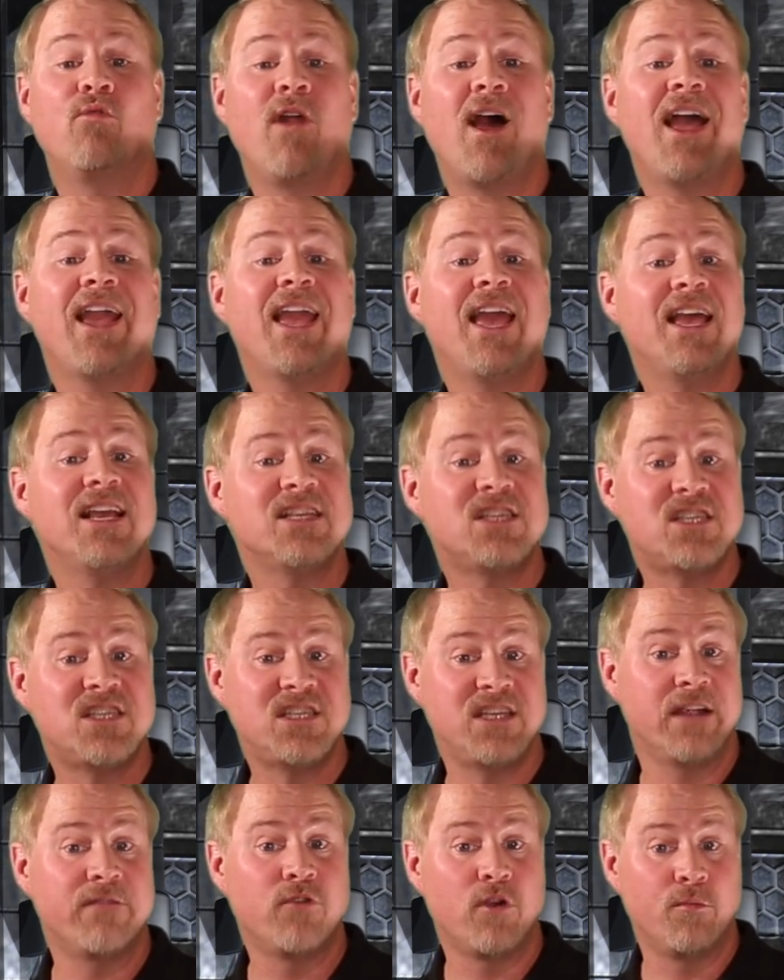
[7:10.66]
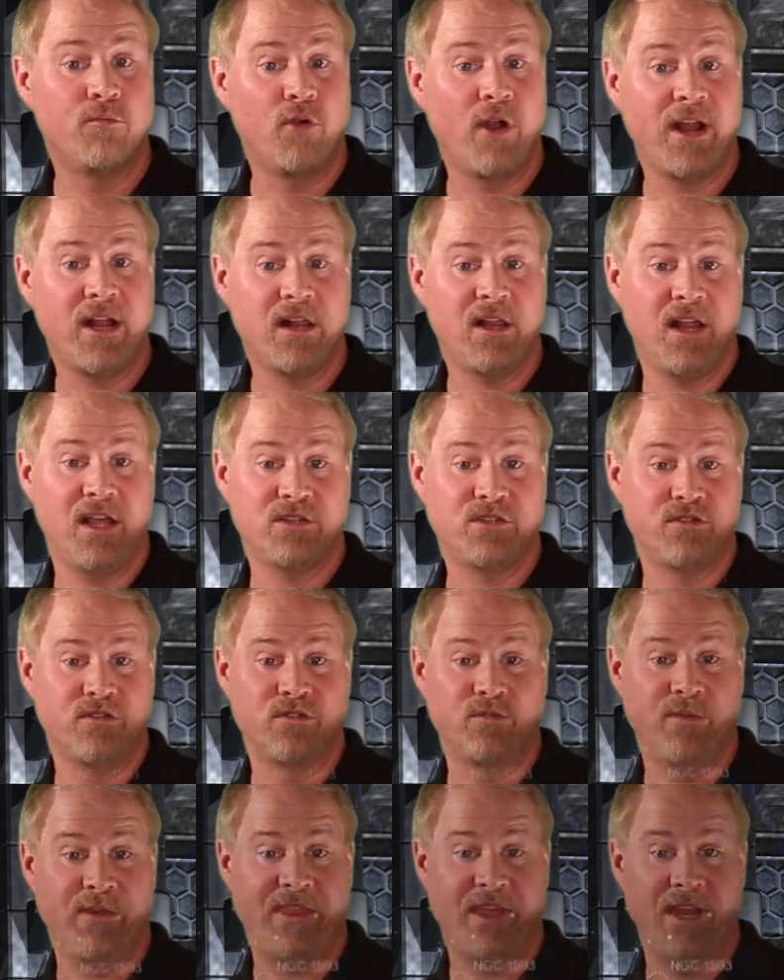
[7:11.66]
Auriga has several bright
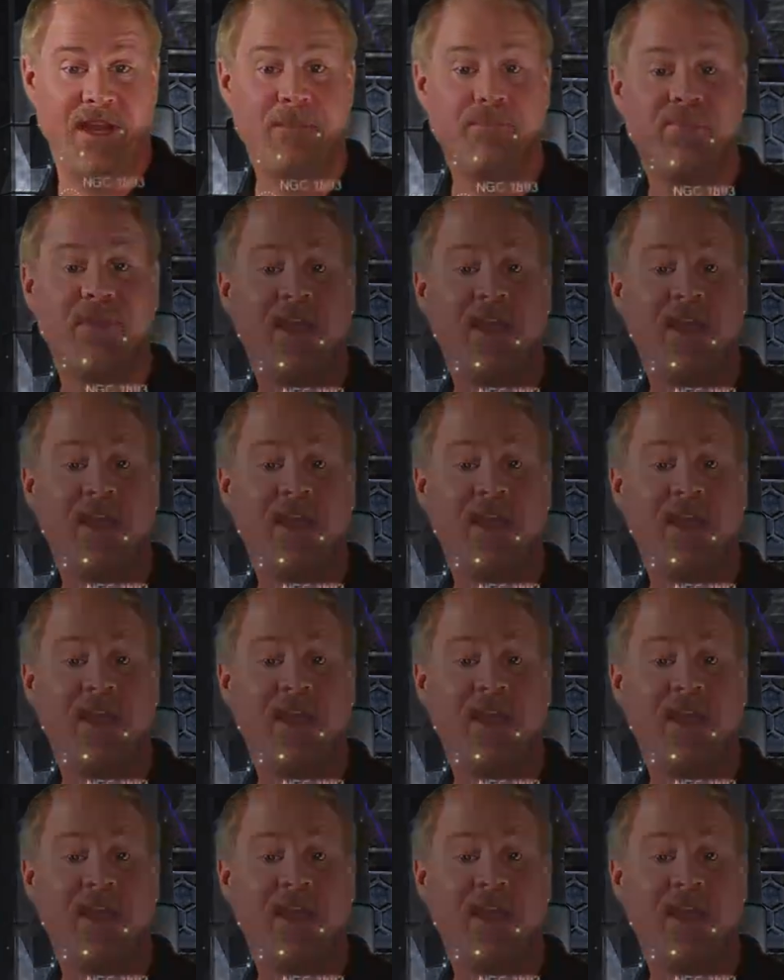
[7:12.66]
clusters within